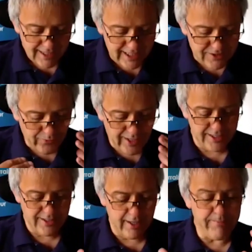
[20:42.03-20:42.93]
is
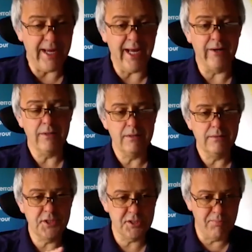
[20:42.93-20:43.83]
one about
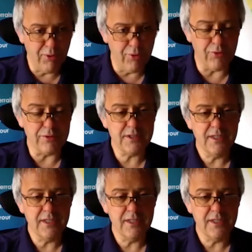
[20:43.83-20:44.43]
support,